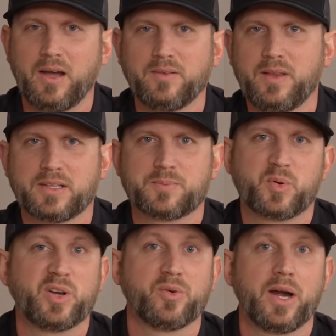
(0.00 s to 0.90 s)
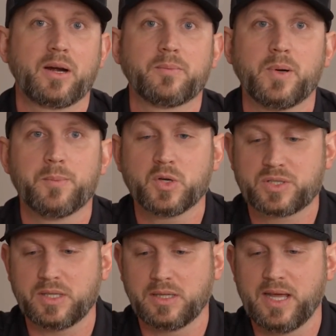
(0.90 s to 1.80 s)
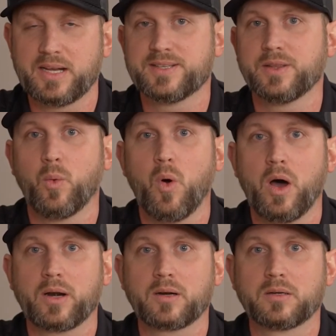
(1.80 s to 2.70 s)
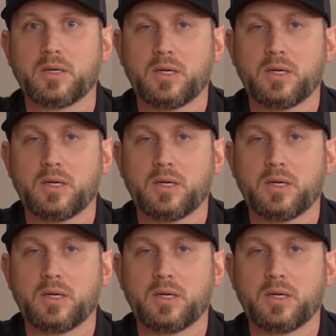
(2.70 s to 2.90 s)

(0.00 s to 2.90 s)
That's pretty rare, but mostly lead is in the water.